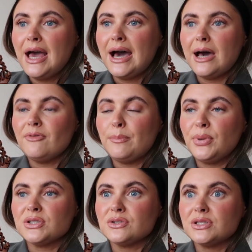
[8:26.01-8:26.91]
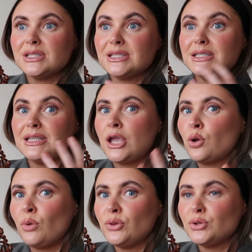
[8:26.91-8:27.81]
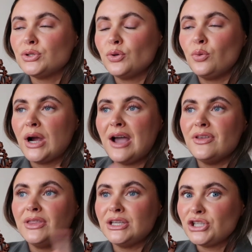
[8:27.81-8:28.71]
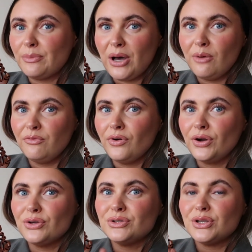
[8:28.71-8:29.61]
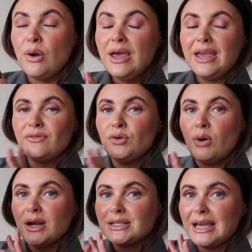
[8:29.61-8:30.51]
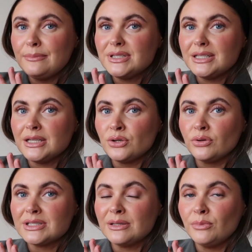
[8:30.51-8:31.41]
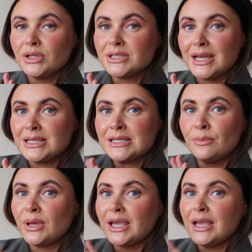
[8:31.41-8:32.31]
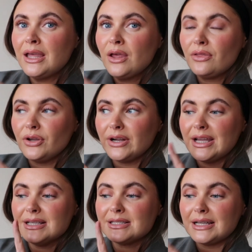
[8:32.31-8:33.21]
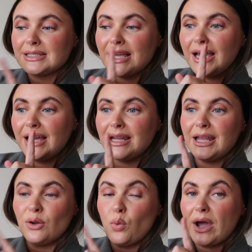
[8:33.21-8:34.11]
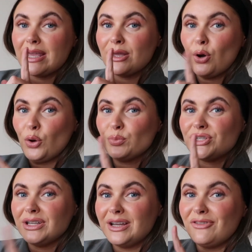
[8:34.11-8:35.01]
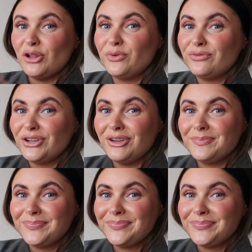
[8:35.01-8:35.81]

have a personal assistant take you around the store, and then they ship it up for you. So if you are tempted and you're a similar size to me, there is a tan and a white option available for you.